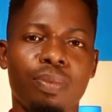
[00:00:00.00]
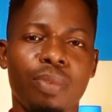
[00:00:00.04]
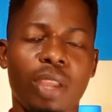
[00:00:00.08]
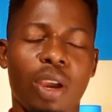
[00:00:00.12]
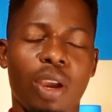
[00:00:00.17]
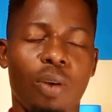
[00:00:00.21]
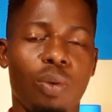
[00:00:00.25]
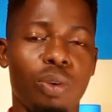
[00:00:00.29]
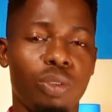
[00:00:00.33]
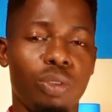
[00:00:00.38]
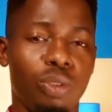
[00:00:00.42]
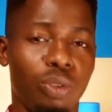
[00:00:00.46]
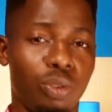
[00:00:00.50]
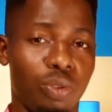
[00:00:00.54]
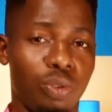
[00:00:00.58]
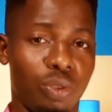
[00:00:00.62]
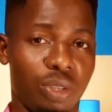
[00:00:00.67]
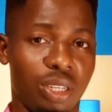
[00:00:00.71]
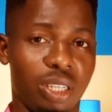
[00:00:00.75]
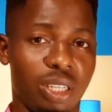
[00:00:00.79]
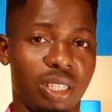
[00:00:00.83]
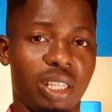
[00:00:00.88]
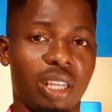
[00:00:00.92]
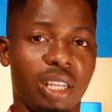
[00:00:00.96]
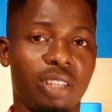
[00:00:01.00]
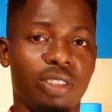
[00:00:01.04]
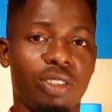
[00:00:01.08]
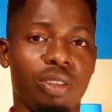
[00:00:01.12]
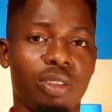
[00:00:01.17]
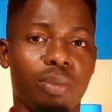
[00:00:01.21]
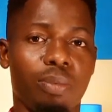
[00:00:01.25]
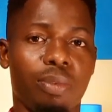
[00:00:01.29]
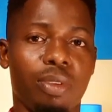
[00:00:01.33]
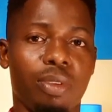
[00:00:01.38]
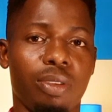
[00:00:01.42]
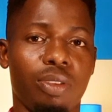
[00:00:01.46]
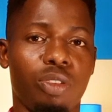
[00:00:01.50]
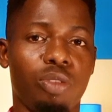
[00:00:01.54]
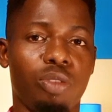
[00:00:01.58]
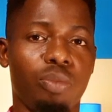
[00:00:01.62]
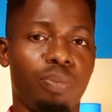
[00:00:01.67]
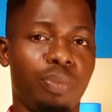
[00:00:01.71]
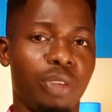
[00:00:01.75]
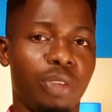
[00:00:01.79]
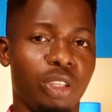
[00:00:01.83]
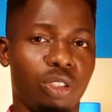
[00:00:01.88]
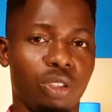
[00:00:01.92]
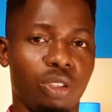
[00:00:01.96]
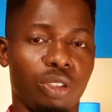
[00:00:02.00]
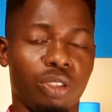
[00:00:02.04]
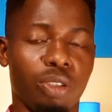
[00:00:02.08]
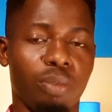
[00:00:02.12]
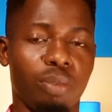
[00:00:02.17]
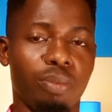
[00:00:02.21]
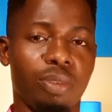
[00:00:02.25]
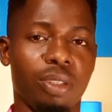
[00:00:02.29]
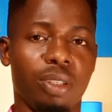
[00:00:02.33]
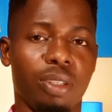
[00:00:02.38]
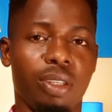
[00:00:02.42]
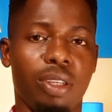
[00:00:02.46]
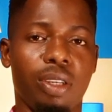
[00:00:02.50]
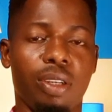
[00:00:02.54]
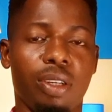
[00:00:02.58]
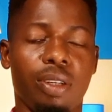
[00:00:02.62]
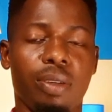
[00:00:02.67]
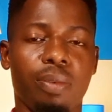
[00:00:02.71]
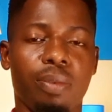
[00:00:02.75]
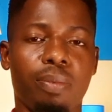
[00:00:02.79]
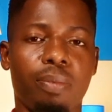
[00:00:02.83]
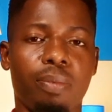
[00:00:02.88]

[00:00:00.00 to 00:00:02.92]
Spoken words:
I want you to understand something, to picture something here.